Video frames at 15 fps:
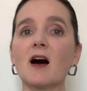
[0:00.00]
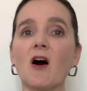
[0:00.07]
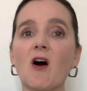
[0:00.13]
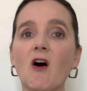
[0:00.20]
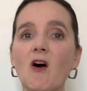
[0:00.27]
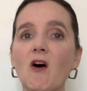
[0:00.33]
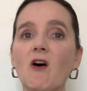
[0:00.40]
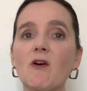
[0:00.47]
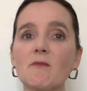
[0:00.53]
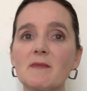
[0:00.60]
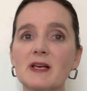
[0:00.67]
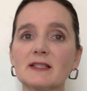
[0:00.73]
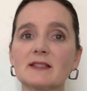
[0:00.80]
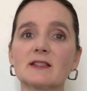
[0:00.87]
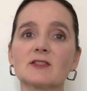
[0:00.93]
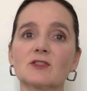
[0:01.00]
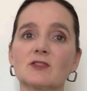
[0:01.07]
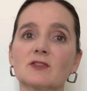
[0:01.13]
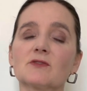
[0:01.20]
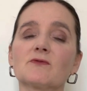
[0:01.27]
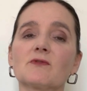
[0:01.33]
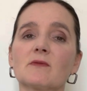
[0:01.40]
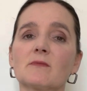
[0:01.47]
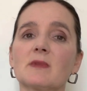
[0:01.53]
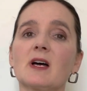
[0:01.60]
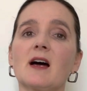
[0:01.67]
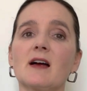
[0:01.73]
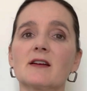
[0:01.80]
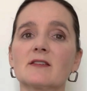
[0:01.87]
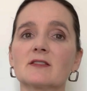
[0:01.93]
All messages from the
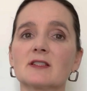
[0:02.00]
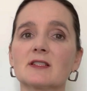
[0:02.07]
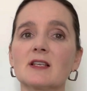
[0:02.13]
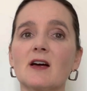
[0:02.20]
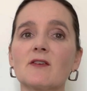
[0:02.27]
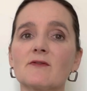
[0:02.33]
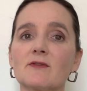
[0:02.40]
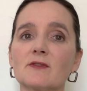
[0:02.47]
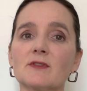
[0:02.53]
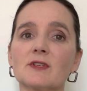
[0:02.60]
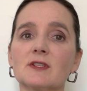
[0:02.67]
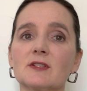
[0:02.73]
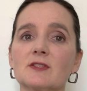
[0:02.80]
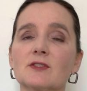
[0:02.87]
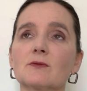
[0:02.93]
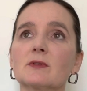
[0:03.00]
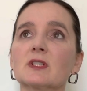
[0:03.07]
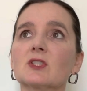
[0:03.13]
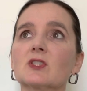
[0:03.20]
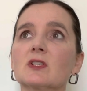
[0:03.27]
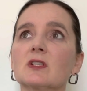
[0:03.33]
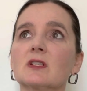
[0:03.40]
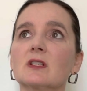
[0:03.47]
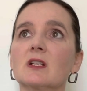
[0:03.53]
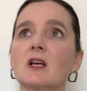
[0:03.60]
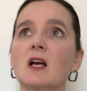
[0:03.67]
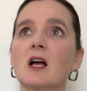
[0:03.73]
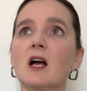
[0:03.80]
higher self or the intuition